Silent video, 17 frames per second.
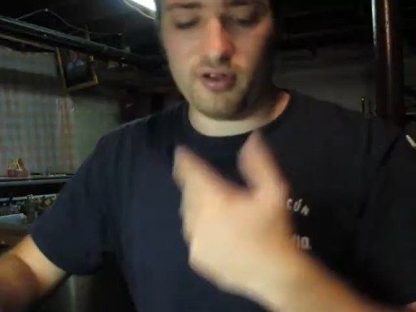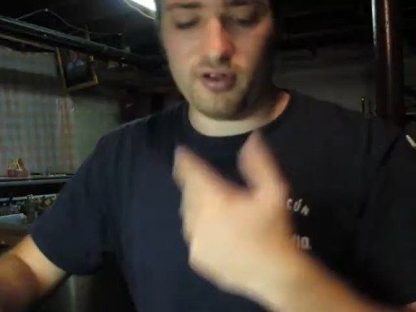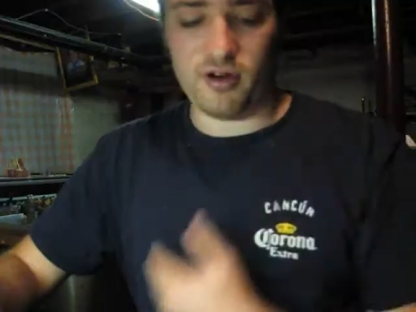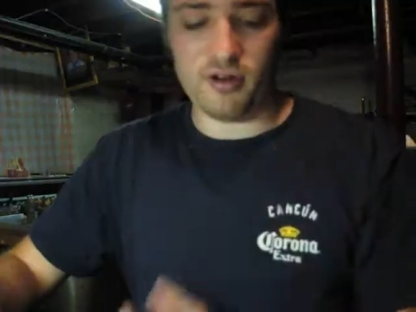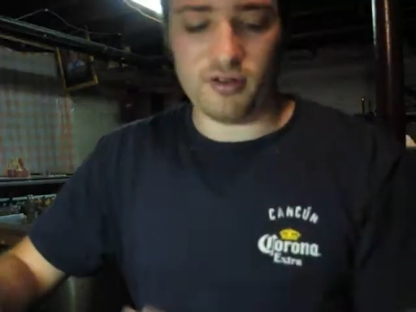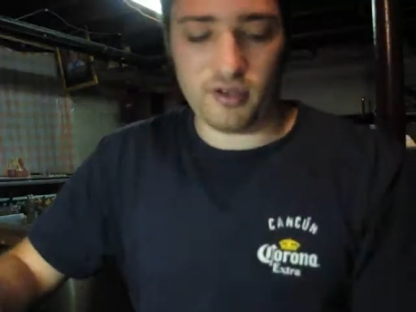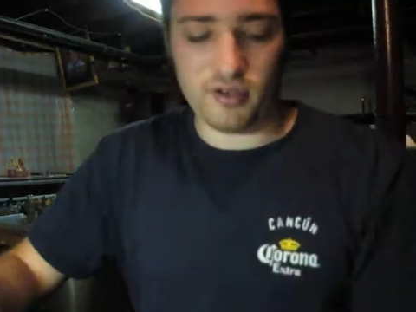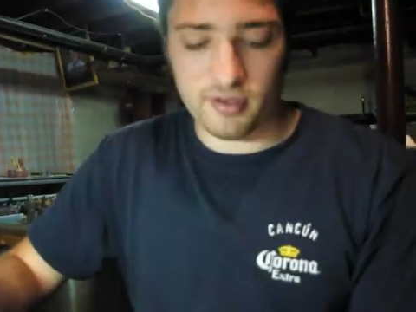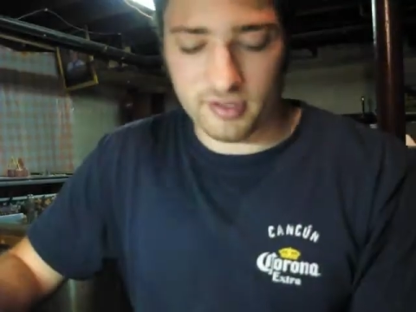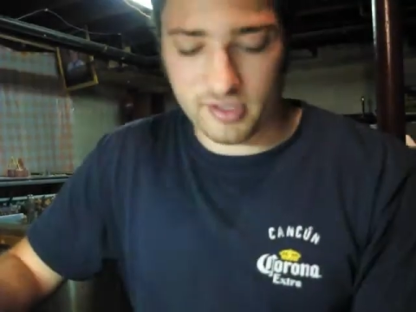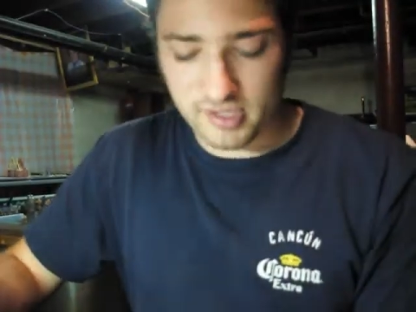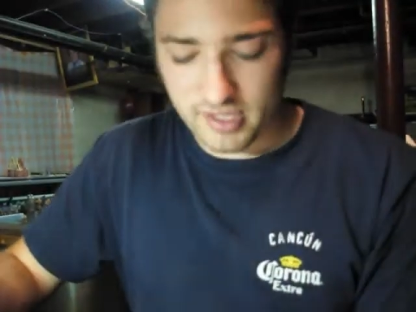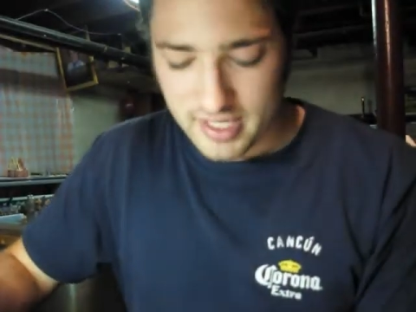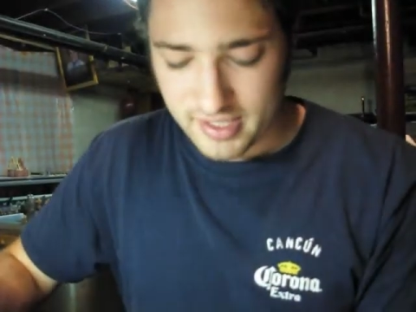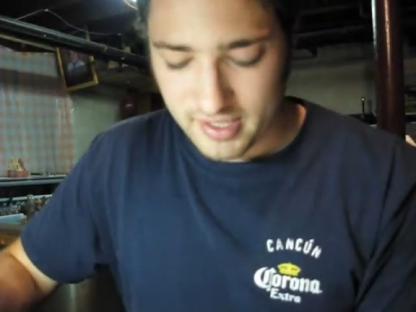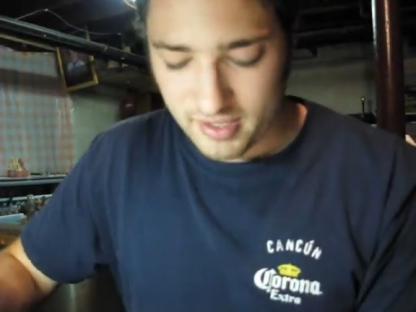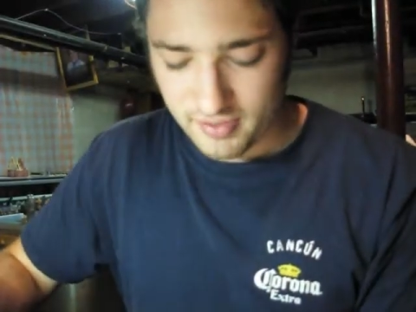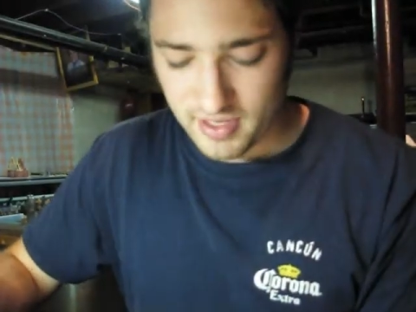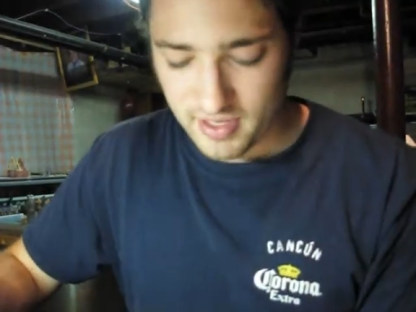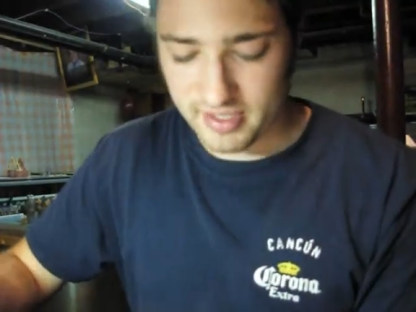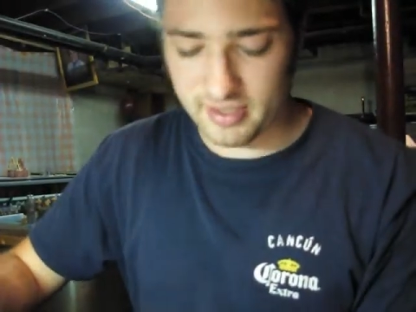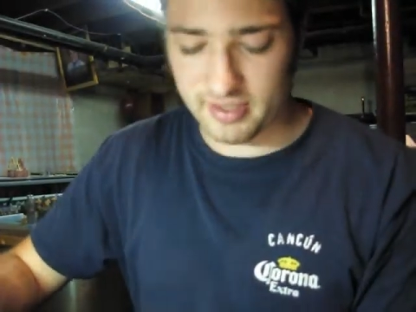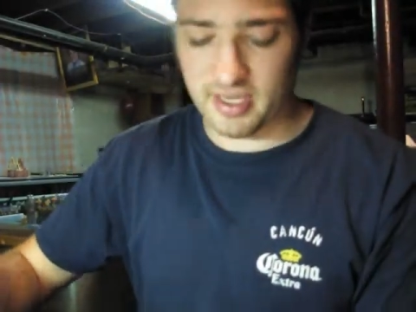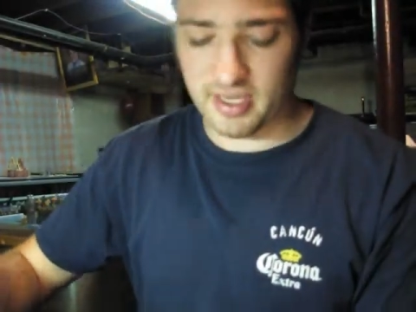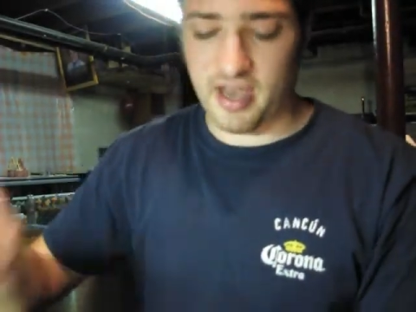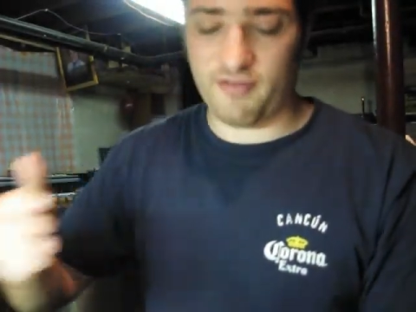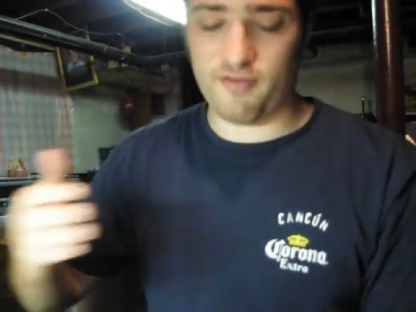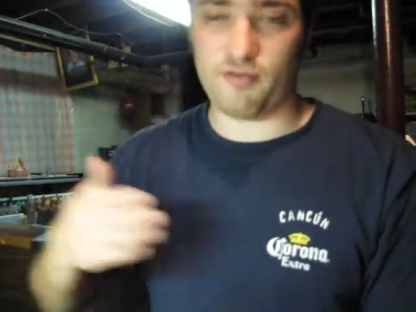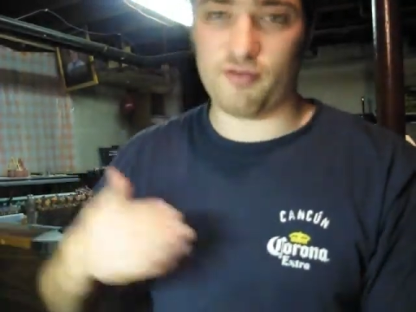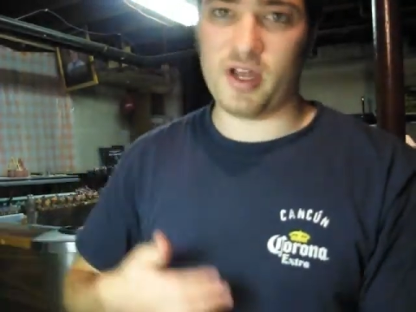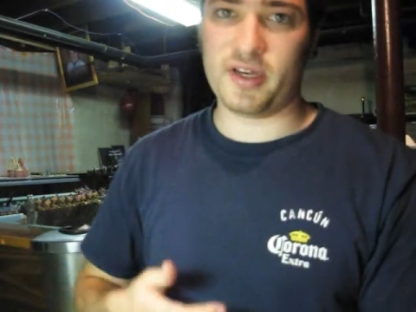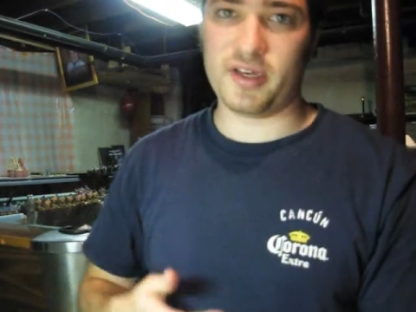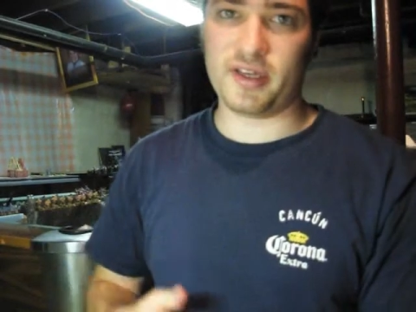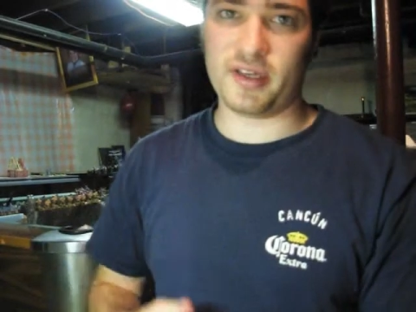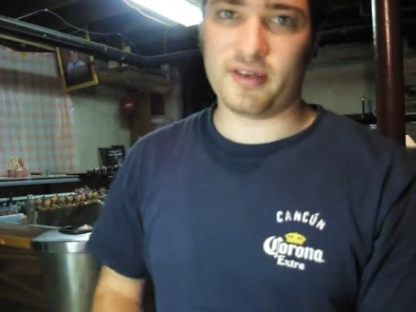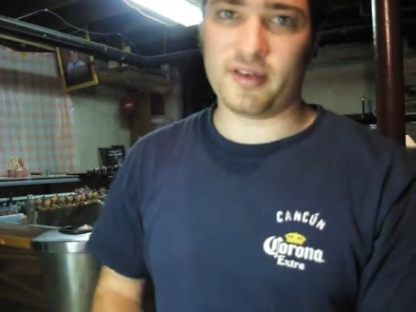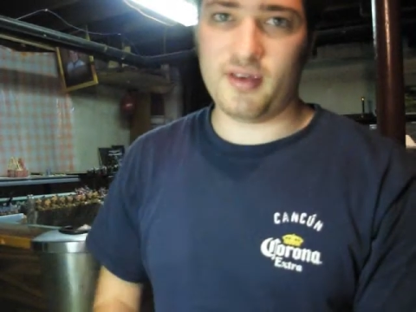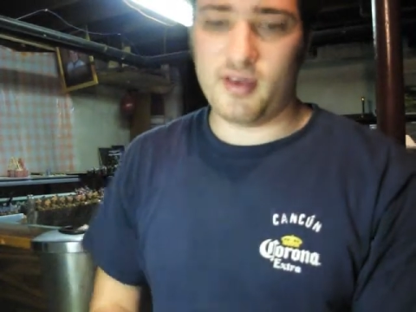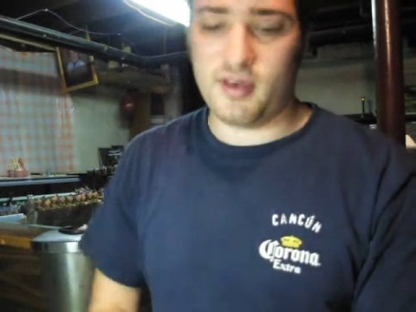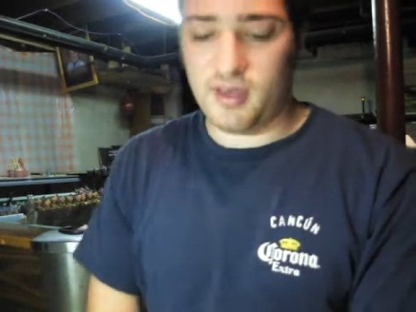with a Harlequin's Kiss, you basically have rending